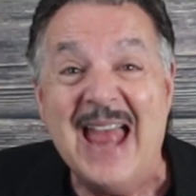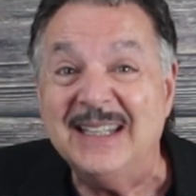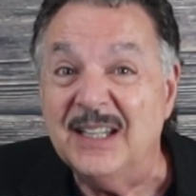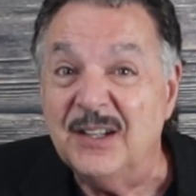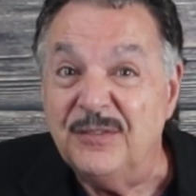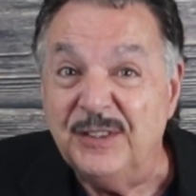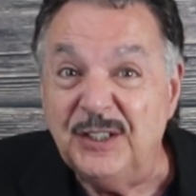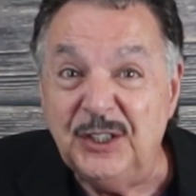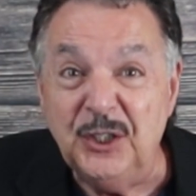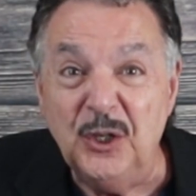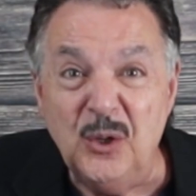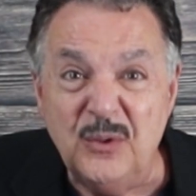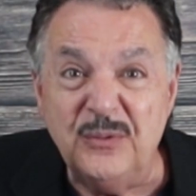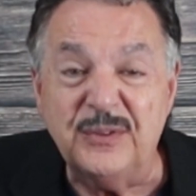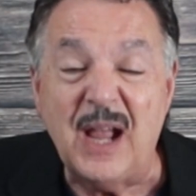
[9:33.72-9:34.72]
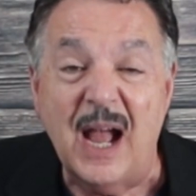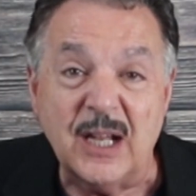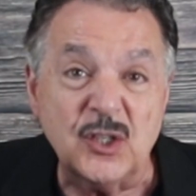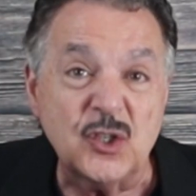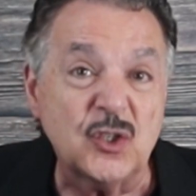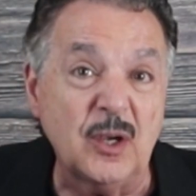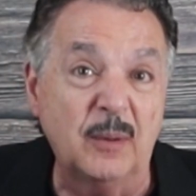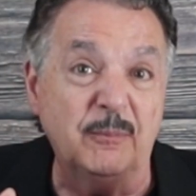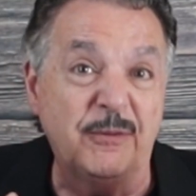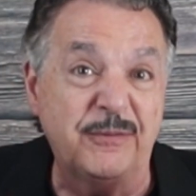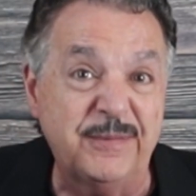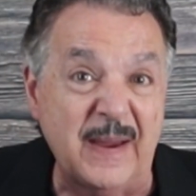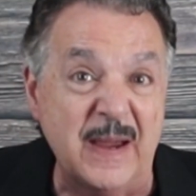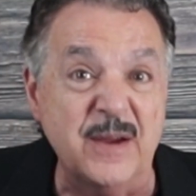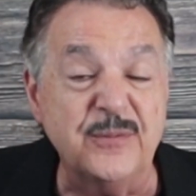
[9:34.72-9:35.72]
And if you've got some
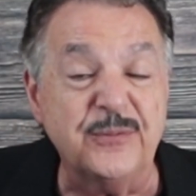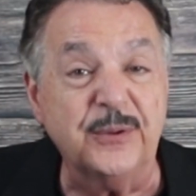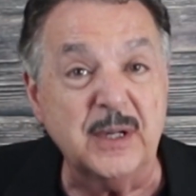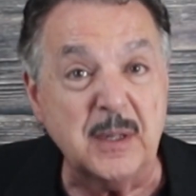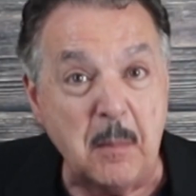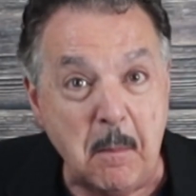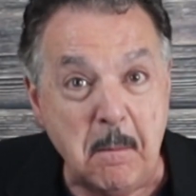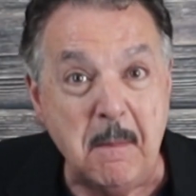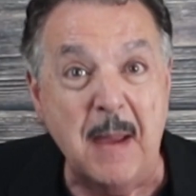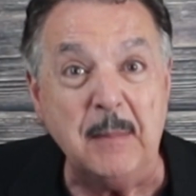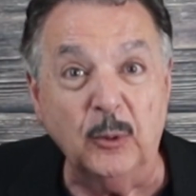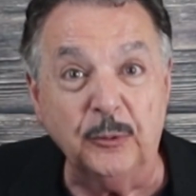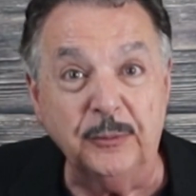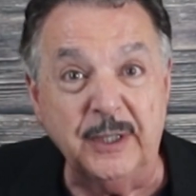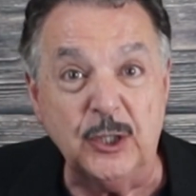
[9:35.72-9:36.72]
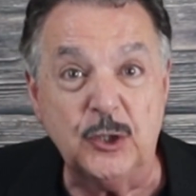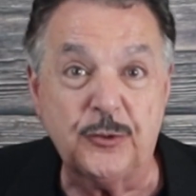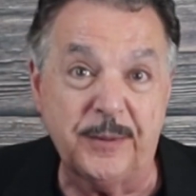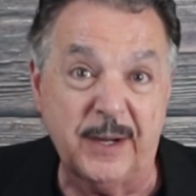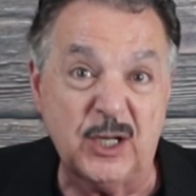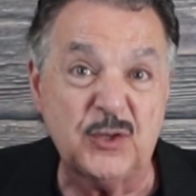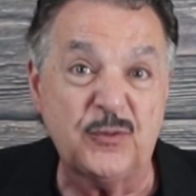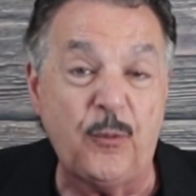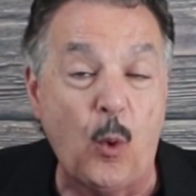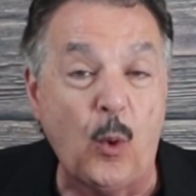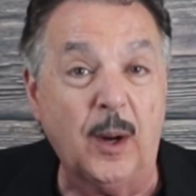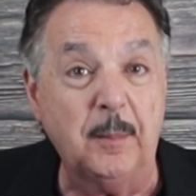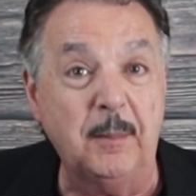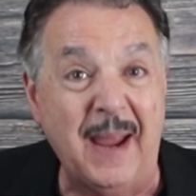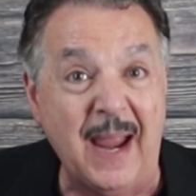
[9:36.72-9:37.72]
favorite memory tricks
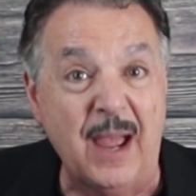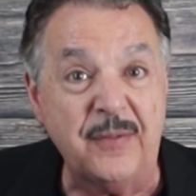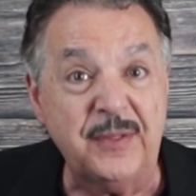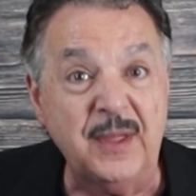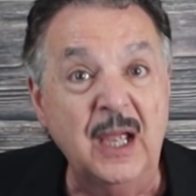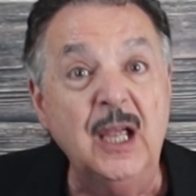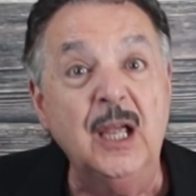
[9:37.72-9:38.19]
for math,